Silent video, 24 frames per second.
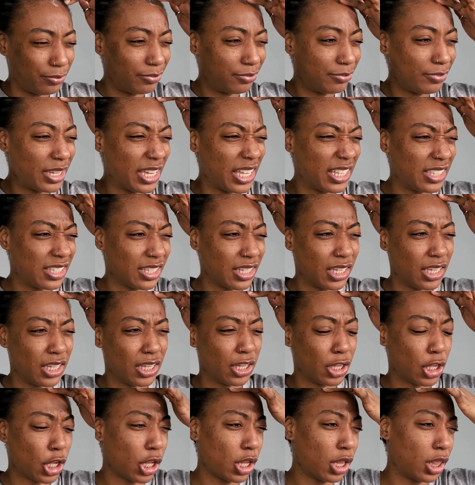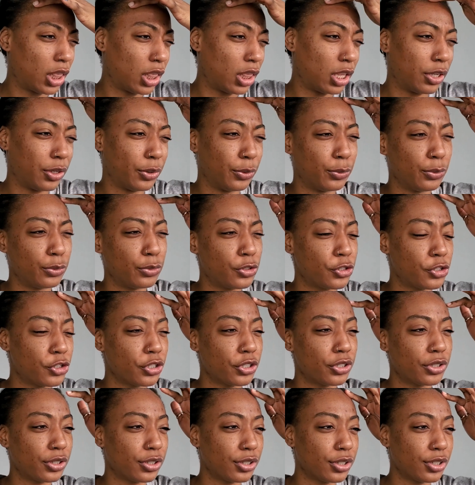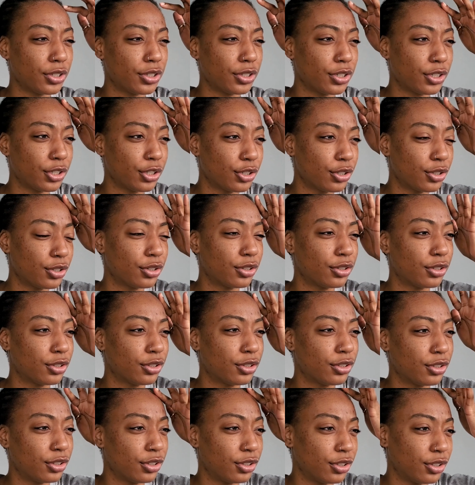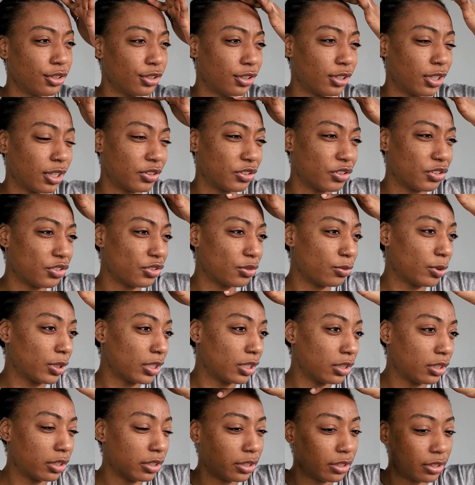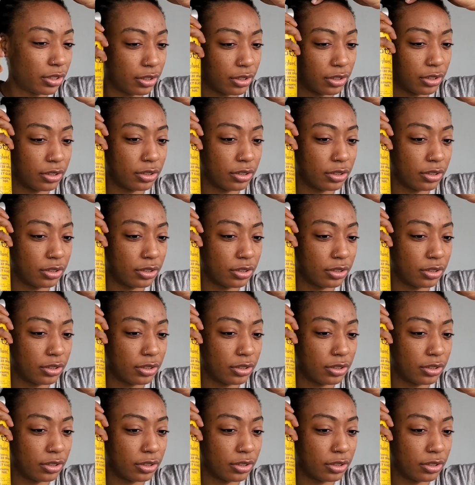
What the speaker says: it's a closure. Yeah, it's just a regular